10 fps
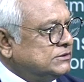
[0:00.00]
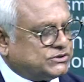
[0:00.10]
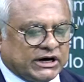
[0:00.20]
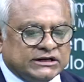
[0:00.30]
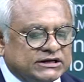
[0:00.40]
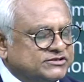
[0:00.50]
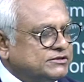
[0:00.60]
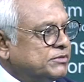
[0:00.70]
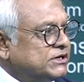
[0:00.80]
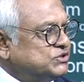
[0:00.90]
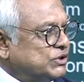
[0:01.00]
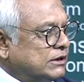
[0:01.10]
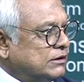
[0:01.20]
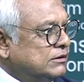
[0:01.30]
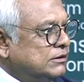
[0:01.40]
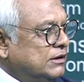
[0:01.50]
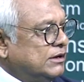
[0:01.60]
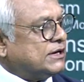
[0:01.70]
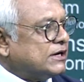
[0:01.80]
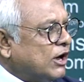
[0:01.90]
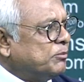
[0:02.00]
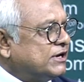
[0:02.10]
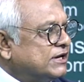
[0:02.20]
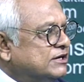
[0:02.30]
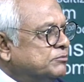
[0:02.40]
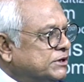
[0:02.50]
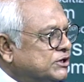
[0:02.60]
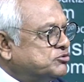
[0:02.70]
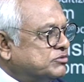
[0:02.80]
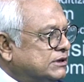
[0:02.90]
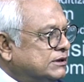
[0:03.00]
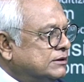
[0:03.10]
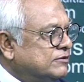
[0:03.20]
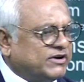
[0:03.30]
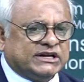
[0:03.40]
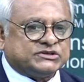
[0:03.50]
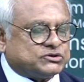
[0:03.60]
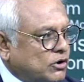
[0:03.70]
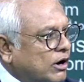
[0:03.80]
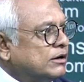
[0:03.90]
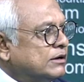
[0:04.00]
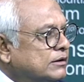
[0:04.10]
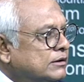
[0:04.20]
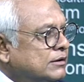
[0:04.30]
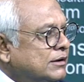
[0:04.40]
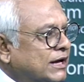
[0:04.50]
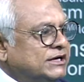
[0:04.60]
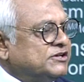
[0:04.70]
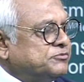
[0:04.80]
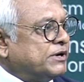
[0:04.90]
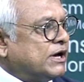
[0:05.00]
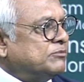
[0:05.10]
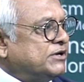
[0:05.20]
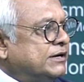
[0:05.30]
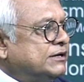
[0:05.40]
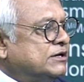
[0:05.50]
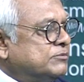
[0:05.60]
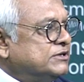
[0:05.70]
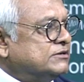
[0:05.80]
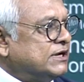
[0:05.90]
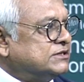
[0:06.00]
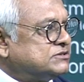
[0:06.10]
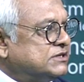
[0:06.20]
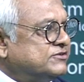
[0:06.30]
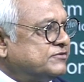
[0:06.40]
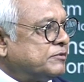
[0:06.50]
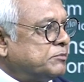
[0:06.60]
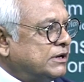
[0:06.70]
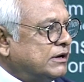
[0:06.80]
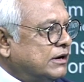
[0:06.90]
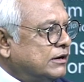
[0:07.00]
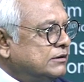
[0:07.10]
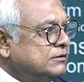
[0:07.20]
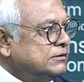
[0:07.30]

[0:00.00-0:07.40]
China is emerging economically and militarily very strongly, and it has become the headache of the United States of America.